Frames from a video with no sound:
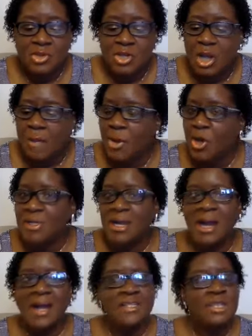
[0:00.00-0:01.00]
Come on,
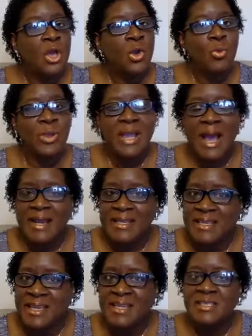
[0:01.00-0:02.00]
guys. We got to
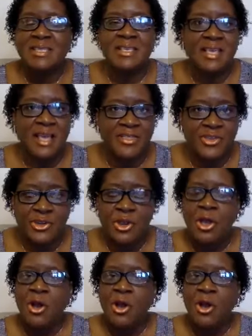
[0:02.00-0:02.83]
get it together.